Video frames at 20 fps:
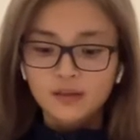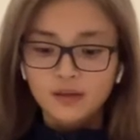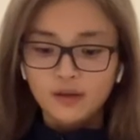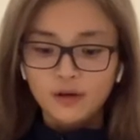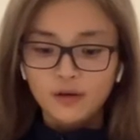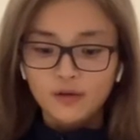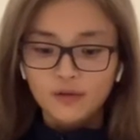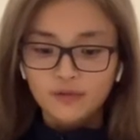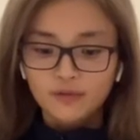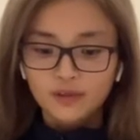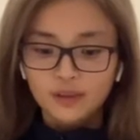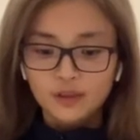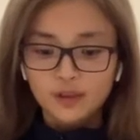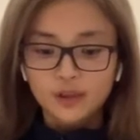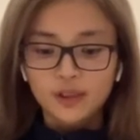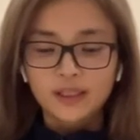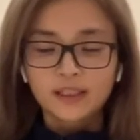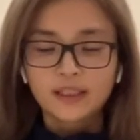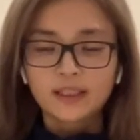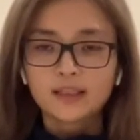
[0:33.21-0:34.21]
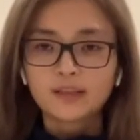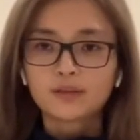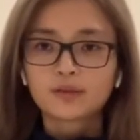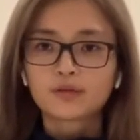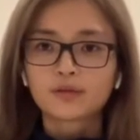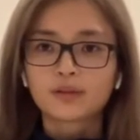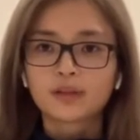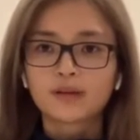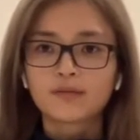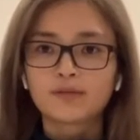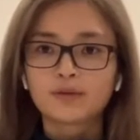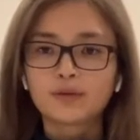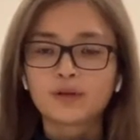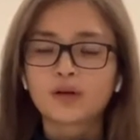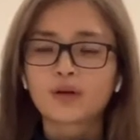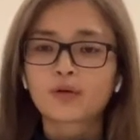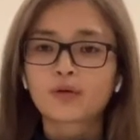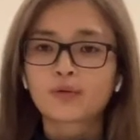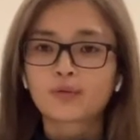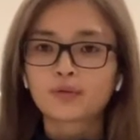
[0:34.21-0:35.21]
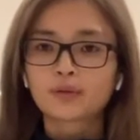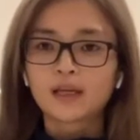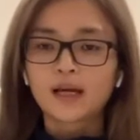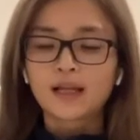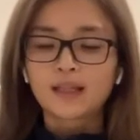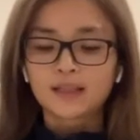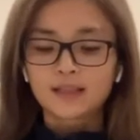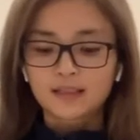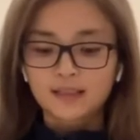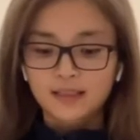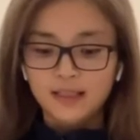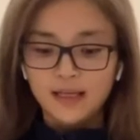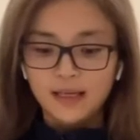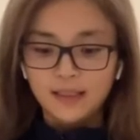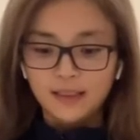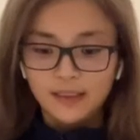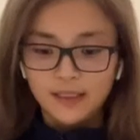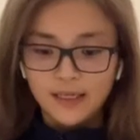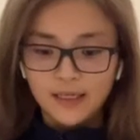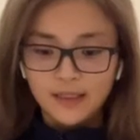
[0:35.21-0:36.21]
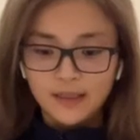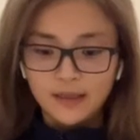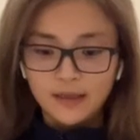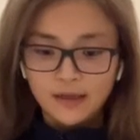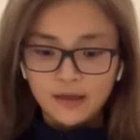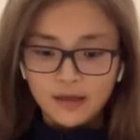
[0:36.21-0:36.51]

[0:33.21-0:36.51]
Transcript: of the training to give you a good understanding